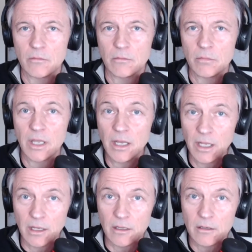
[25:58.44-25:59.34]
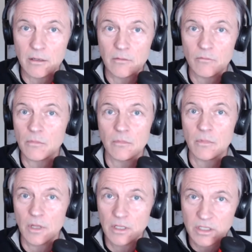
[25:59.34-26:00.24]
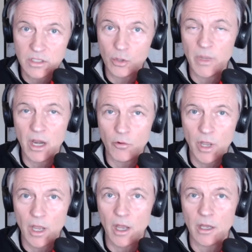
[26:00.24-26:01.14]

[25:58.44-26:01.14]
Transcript: beginning in Sumeria and